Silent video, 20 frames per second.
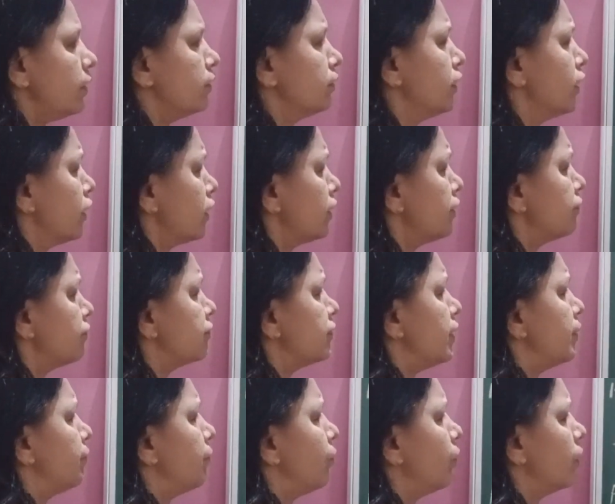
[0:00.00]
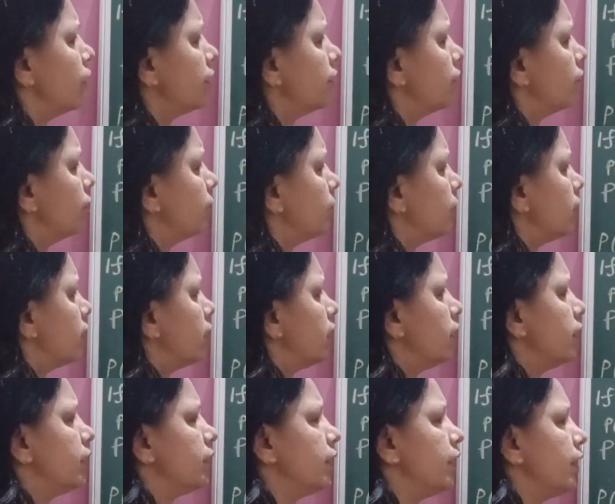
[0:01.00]
There is a
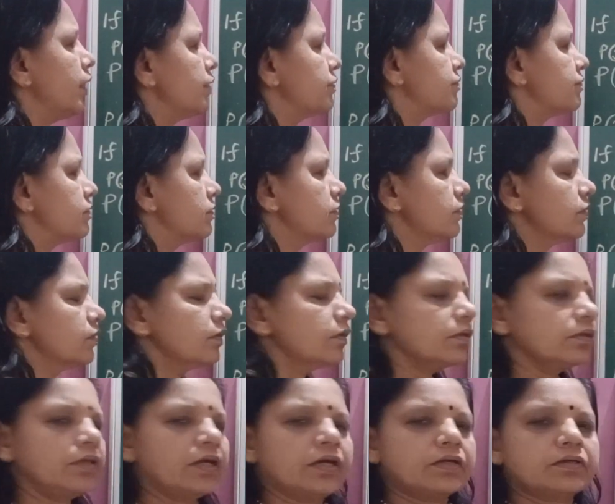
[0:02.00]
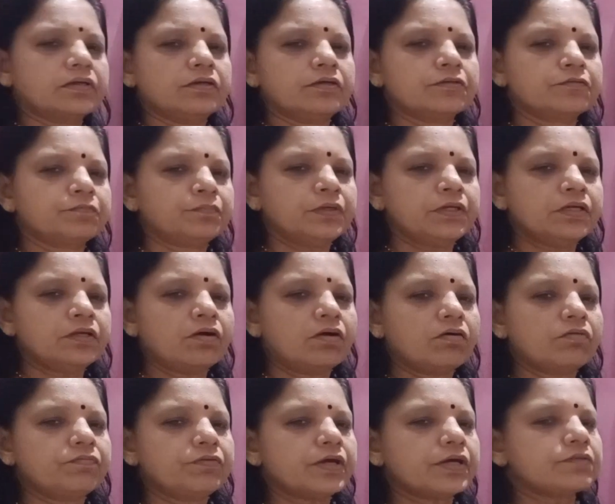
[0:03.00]
polynomial in x, that is P
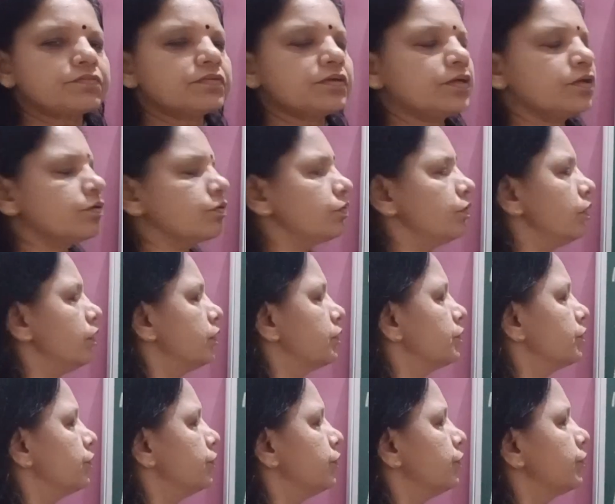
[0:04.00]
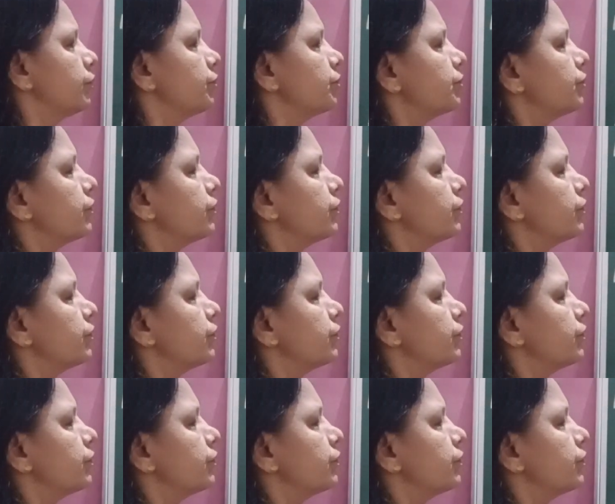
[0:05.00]
of x equal to